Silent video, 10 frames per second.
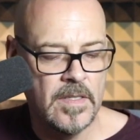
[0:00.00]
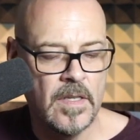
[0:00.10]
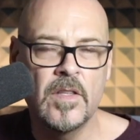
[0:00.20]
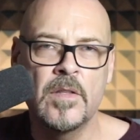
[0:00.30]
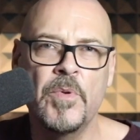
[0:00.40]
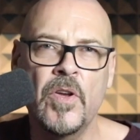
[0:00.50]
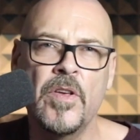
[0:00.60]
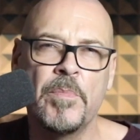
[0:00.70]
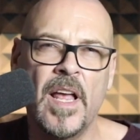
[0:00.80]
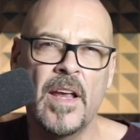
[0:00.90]
The beauty
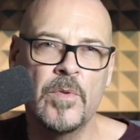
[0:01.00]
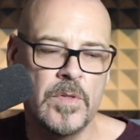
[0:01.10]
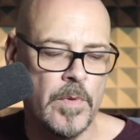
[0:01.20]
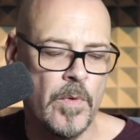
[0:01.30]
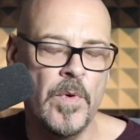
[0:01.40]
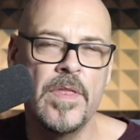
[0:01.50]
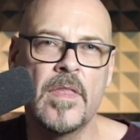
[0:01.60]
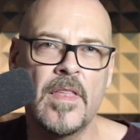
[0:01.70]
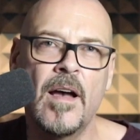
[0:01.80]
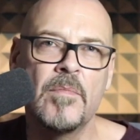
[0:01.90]
of playing it with your
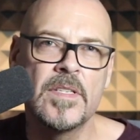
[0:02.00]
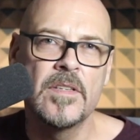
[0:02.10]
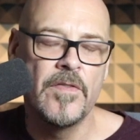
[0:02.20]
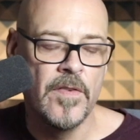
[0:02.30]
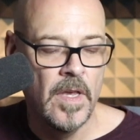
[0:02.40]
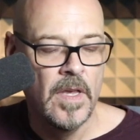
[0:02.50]
thumb is if